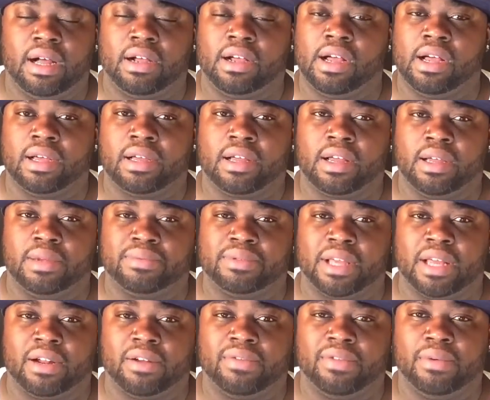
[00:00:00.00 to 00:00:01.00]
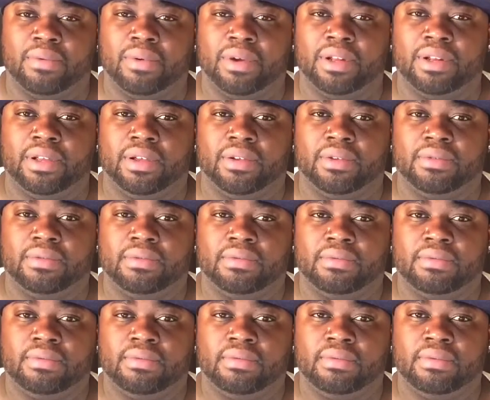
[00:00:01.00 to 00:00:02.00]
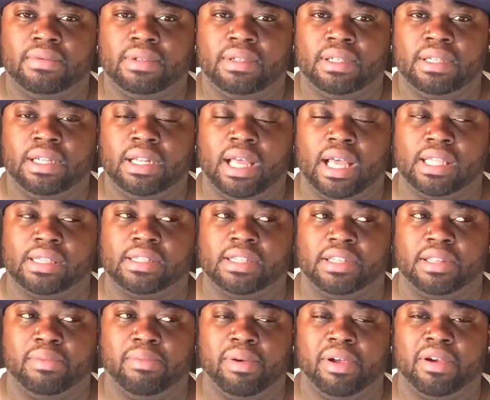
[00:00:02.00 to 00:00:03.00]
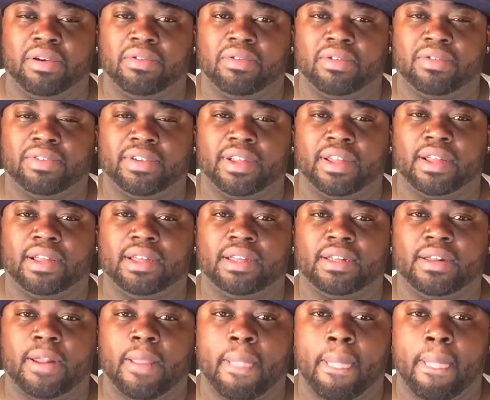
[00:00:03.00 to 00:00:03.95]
gun comes out of the window. I see the barrel of a gun.